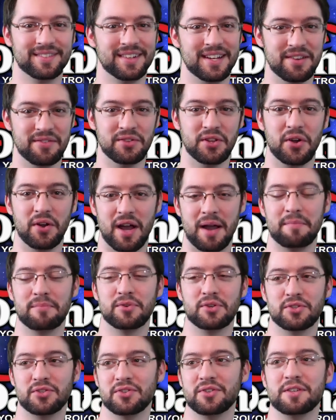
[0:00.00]
Even though I'm
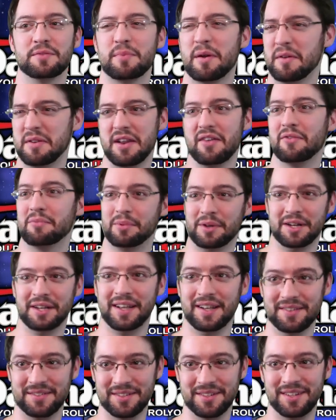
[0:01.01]
pretty sure he's probably never played
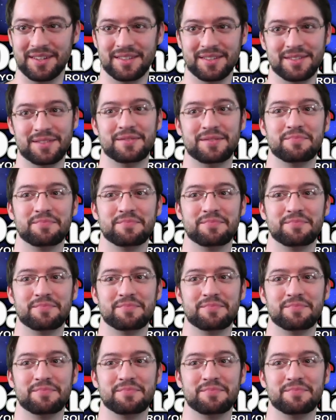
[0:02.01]
against it because